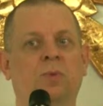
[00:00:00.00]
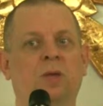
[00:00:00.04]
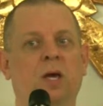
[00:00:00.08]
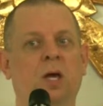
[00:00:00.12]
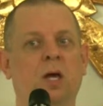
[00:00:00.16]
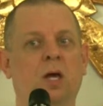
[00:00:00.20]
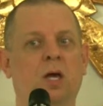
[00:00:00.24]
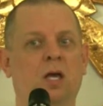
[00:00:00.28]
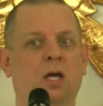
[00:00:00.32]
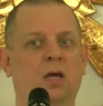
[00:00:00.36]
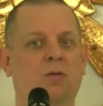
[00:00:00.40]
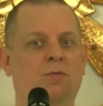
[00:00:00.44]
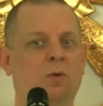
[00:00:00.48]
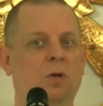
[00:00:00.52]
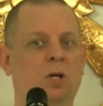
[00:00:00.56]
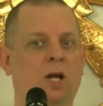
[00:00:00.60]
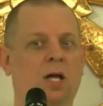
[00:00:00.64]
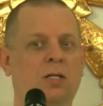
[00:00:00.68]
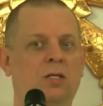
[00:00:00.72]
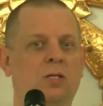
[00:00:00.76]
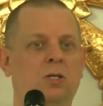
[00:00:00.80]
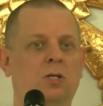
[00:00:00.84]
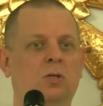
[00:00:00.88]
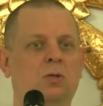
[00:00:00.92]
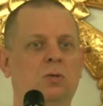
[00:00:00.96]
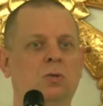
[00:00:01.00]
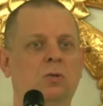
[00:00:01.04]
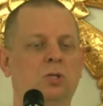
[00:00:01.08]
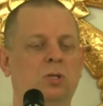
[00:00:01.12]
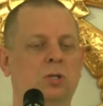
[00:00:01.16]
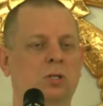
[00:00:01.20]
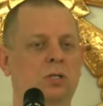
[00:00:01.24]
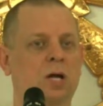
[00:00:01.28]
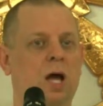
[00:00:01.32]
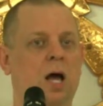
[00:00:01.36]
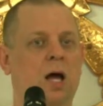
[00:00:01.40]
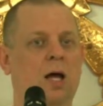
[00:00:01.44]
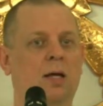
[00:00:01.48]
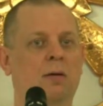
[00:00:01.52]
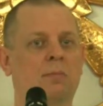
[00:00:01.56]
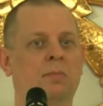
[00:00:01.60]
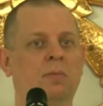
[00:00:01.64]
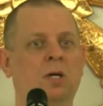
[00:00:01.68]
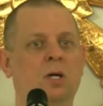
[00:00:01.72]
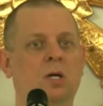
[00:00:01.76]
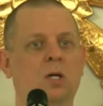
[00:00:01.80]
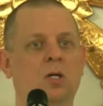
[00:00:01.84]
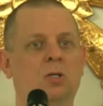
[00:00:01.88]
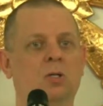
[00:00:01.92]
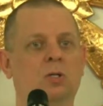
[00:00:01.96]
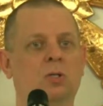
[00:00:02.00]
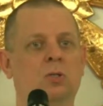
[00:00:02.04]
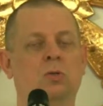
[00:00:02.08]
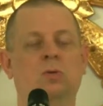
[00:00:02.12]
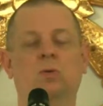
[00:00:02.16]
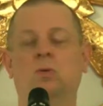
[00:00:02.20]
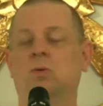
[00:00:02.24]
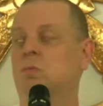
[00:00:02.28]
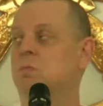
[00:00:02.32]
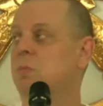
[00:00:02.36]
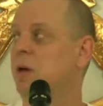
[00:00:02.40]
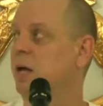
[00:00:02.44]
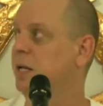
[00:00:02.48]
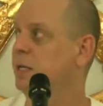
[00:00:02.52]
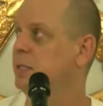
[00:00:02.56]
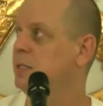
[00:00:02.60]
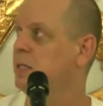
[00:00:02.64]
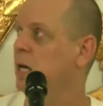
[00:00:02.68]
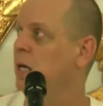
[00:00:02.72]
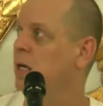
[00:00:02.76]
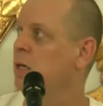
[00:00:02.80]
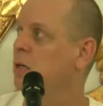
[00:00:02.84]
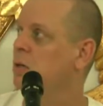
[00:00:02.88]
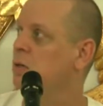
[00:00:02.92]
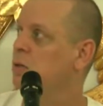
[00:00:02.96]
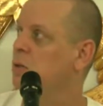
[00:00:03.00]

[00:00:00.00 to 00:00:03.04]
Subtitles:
If you'd like to use your time to meditate,